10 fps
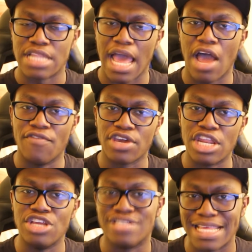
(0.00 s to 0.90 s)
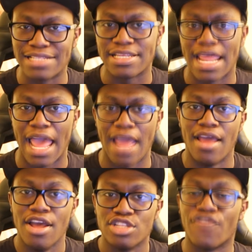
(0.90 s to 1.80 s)
So now, if you're gonna use the internet
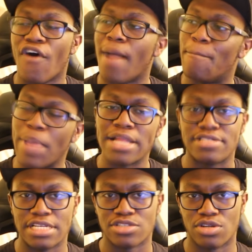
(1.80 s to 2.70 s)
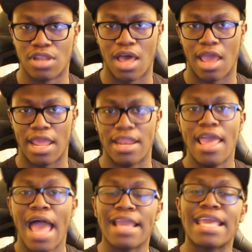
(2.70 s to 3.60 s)
to find bitches online
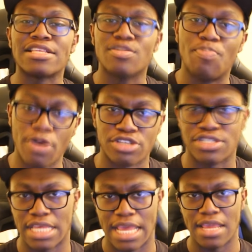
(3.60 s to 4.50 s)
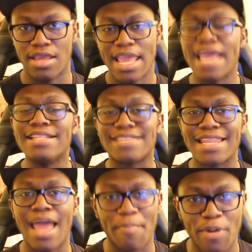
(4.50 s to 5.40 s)
and get some pussy,
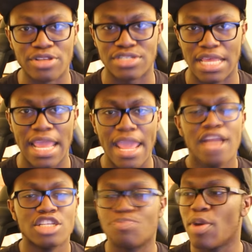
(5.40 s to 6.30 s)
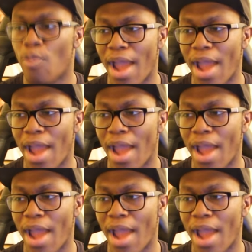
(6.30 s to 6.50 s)
internet pussy, just be